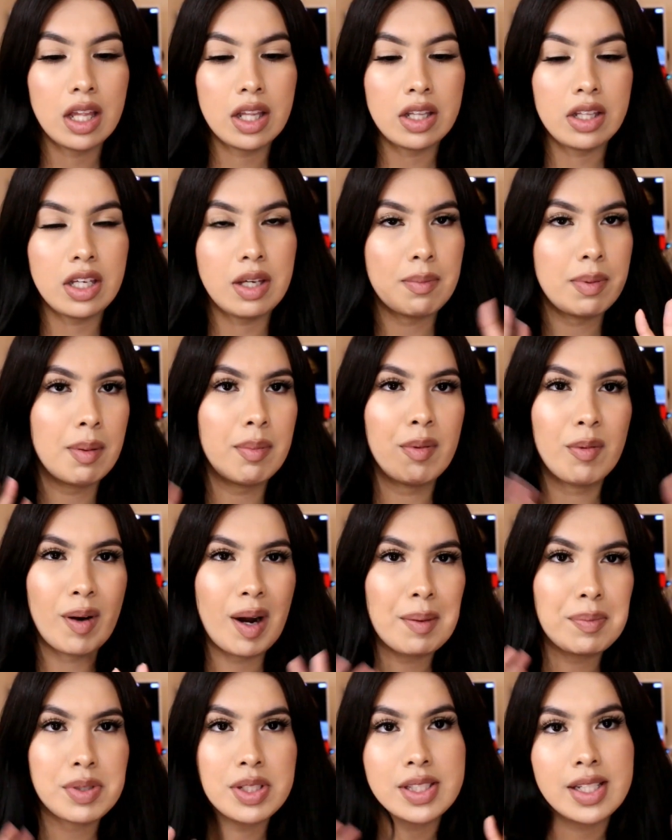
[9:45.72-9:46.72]
the bubble
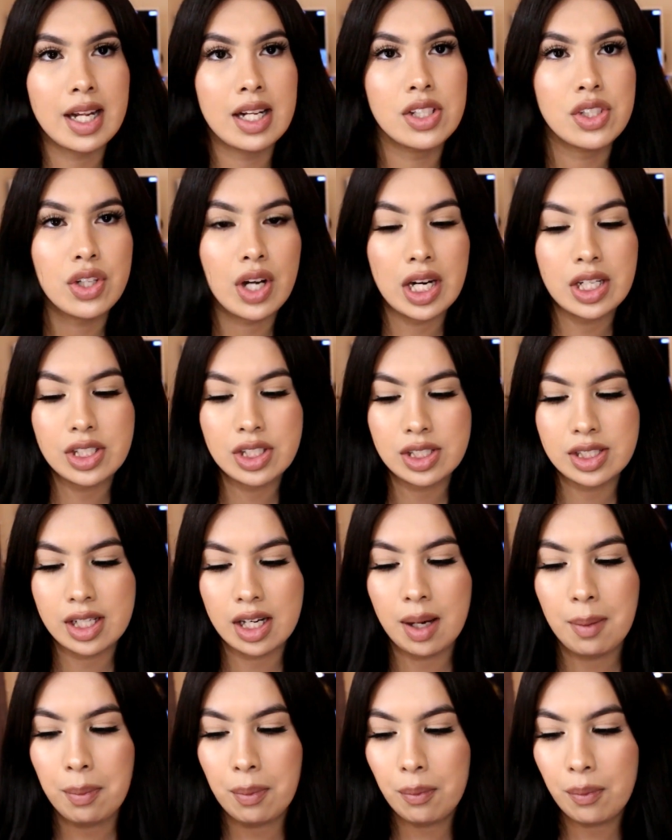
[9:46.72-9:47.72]
wrap just kind of scratches
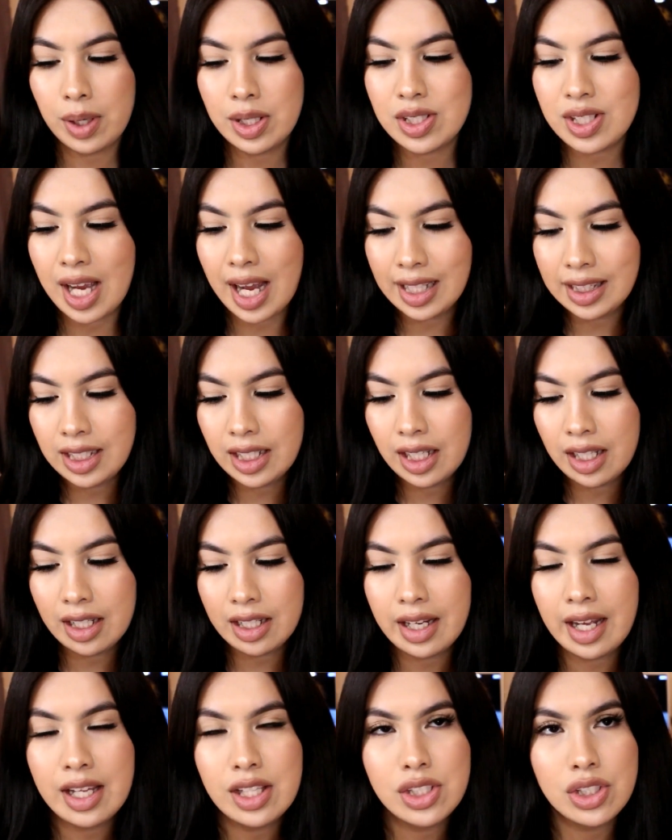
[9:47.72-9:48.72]
it up, which at the end of
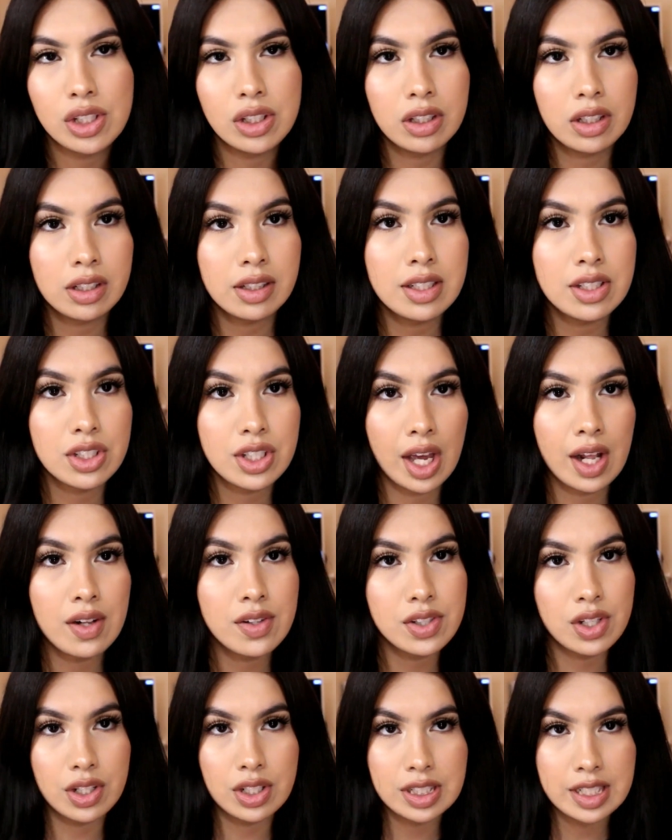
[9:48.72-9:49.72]
the day, so long the
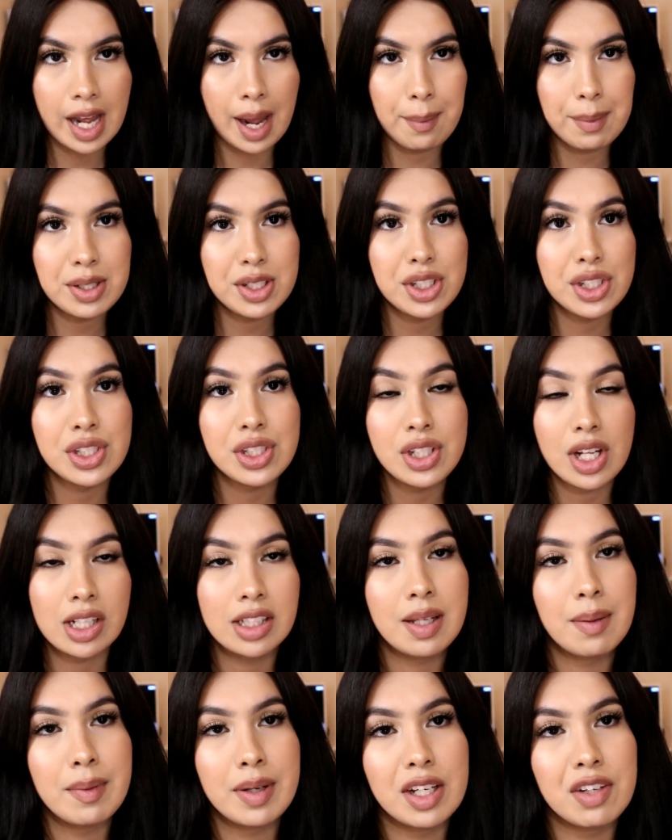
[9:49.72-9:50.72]
shadows aren't damaged, it's
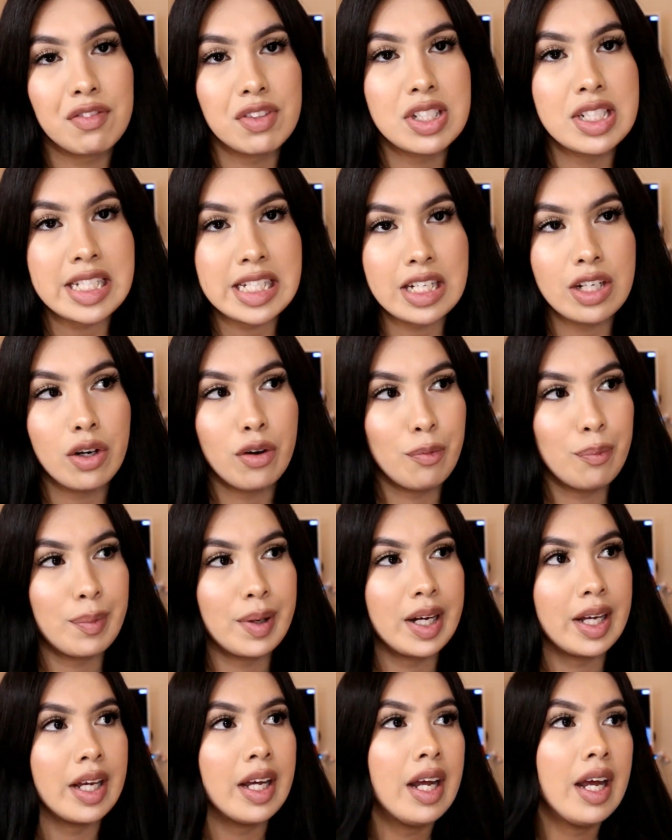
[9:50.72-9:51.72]
not that big of a deal.
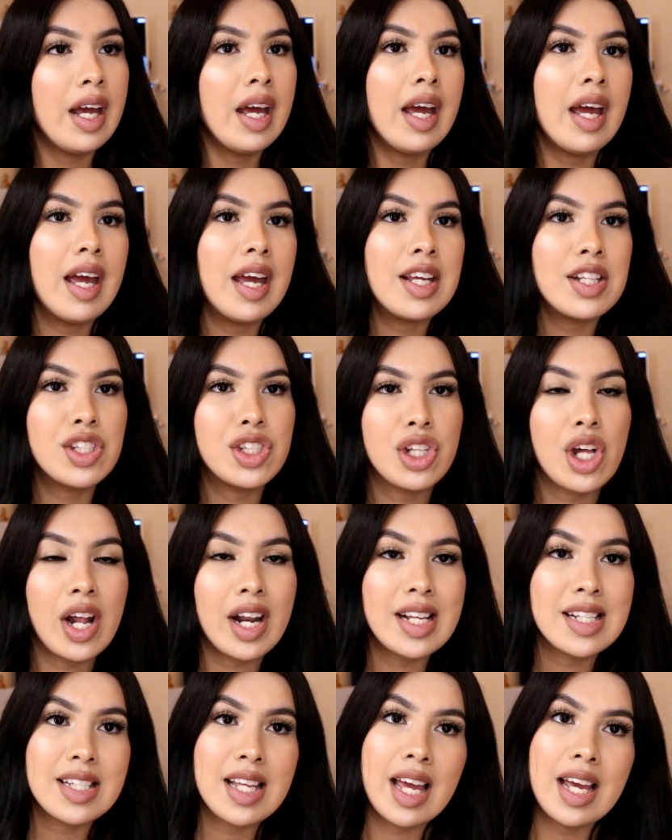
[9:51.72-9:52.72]
But it's
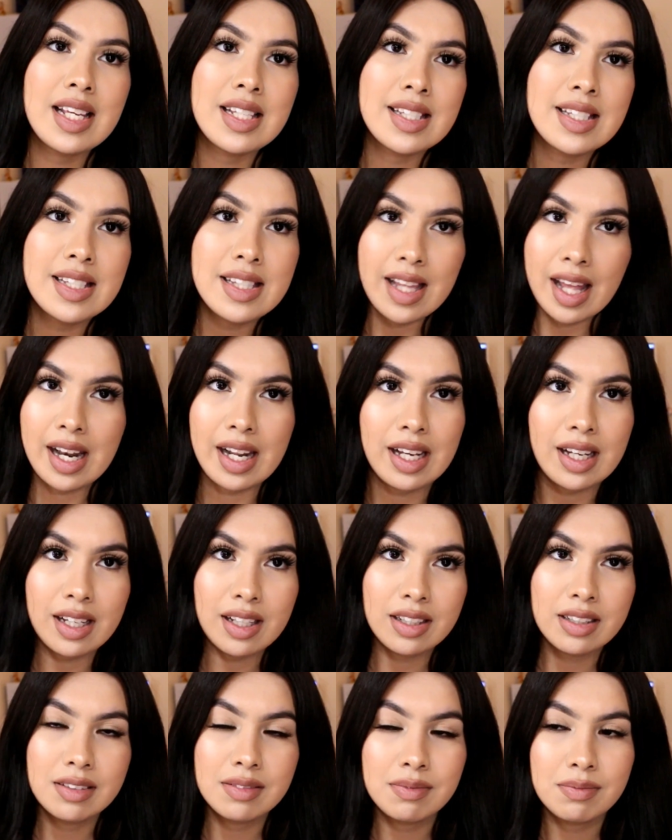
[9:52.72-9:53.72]
not as
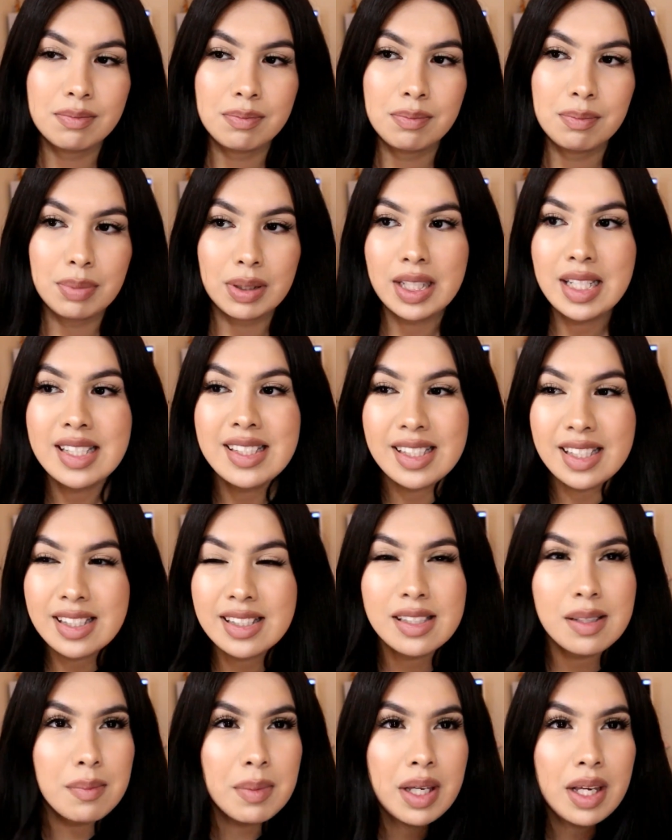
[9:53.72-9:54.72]
aesthetic
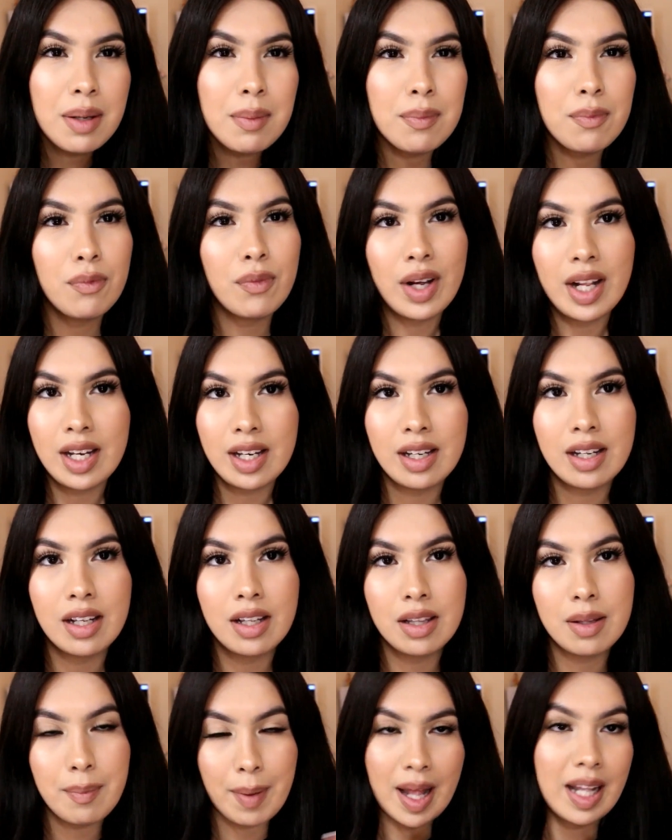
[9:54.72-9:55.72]
pleasing to me when
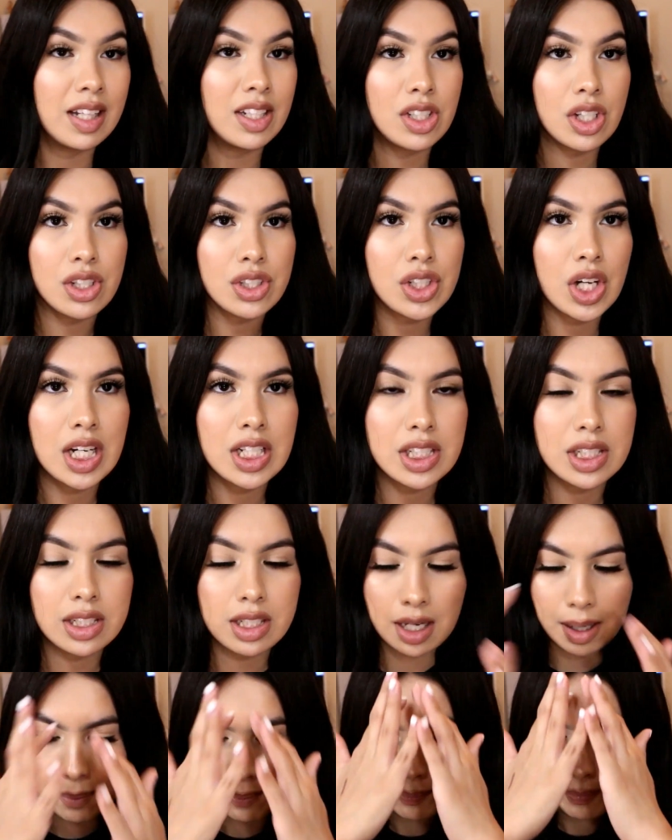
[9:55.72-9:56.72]
the palette's all
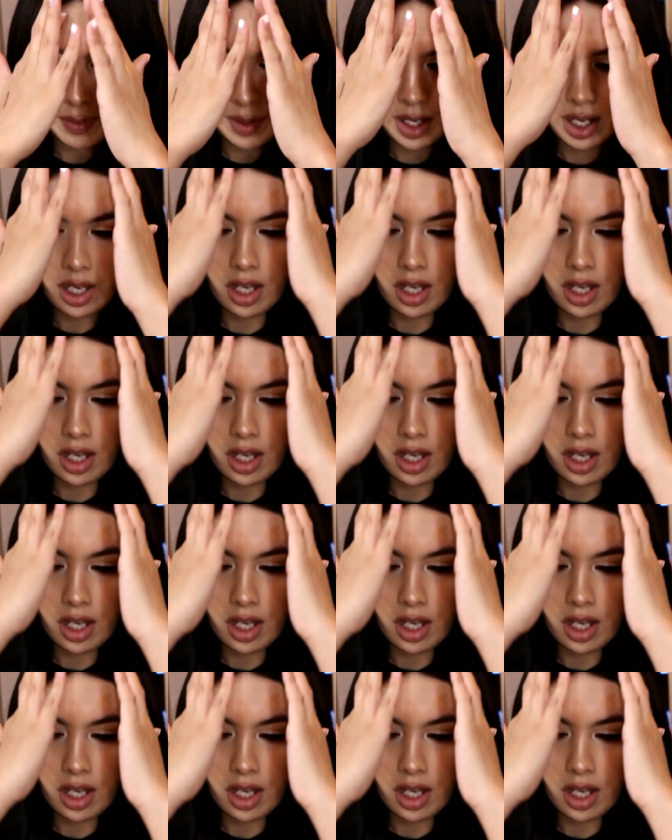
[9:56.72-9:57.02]
scratched up.